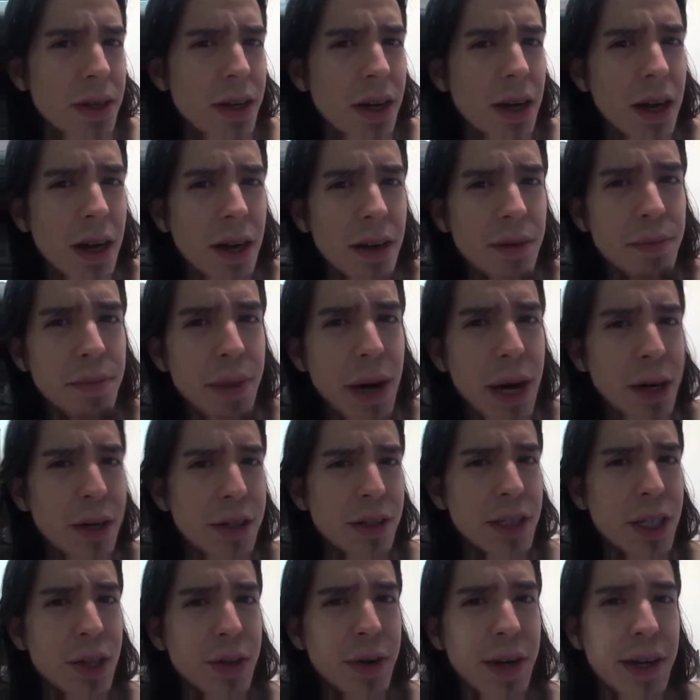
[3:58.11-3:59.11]

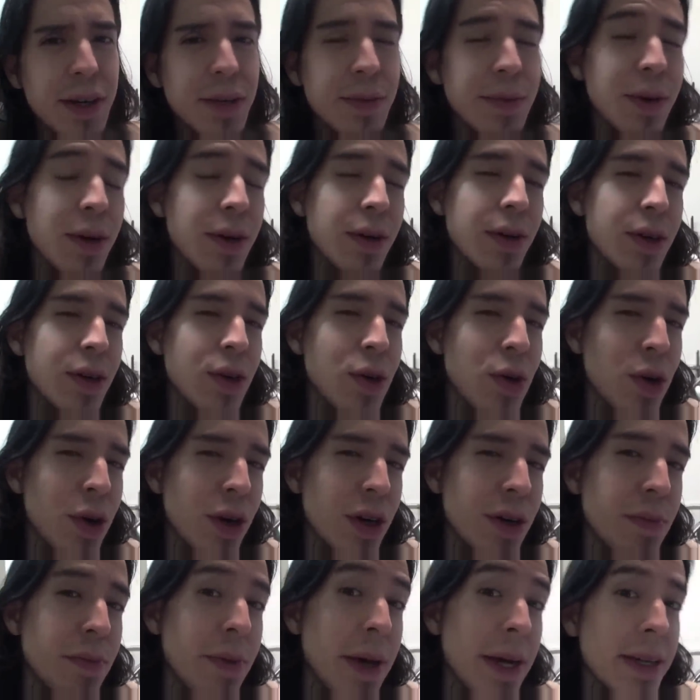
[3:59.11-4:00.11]
biodegradable
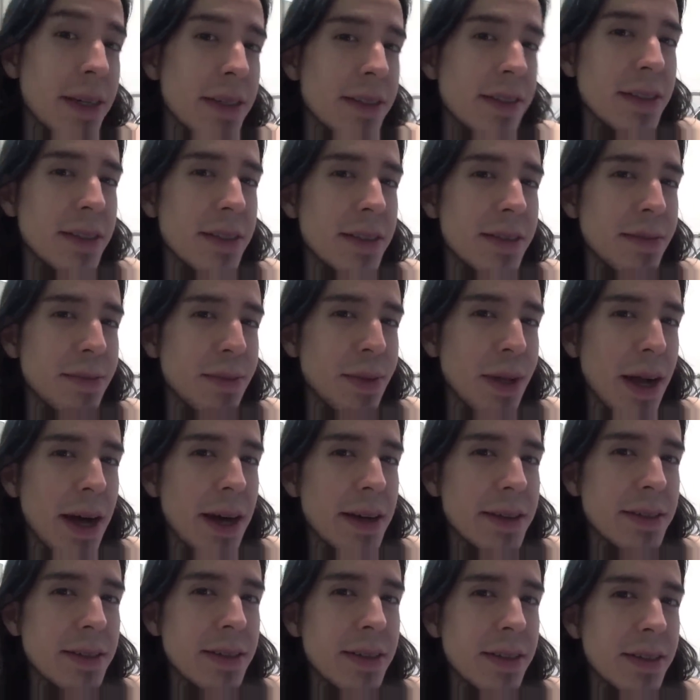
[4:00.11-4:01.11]
corn-based
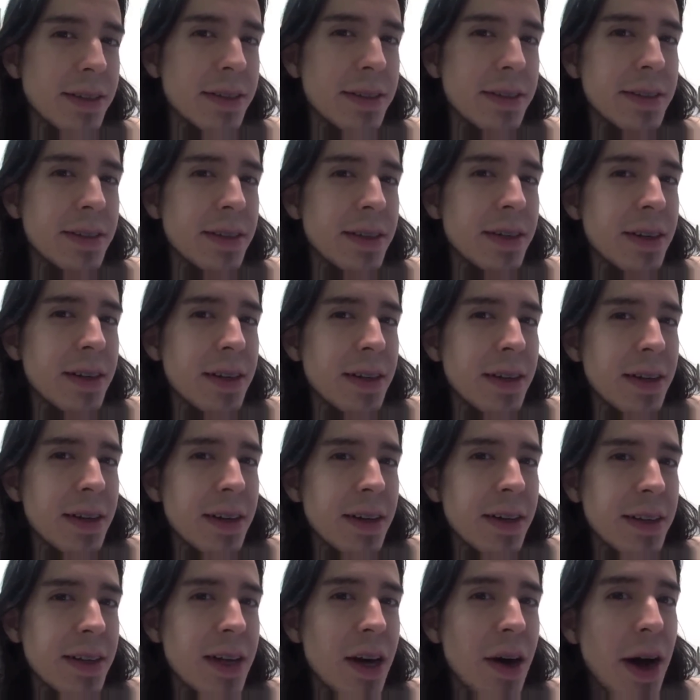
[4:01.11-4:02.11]
plastics.
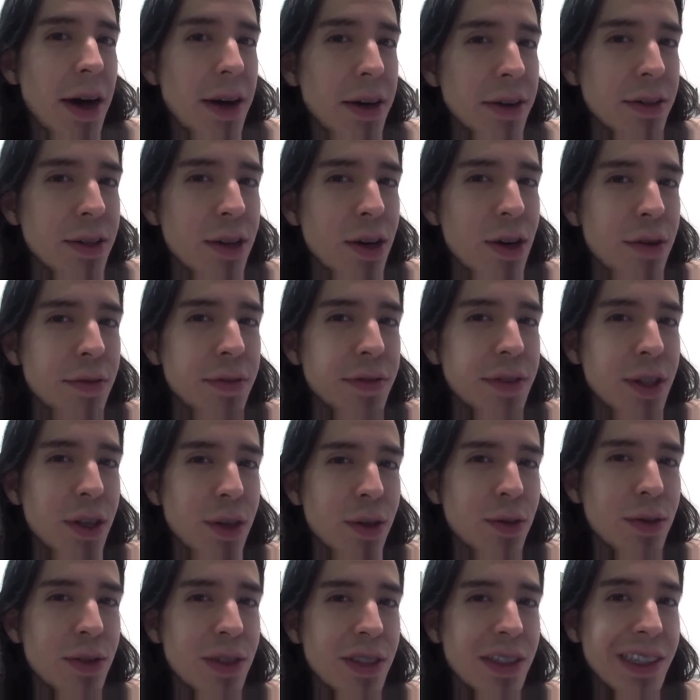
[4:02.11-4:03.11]
Now I don't know if
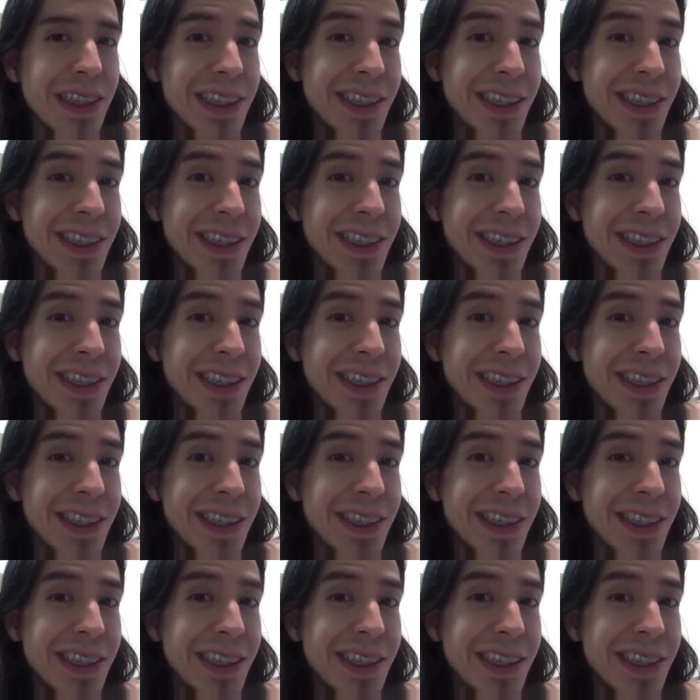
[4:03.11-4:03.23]
those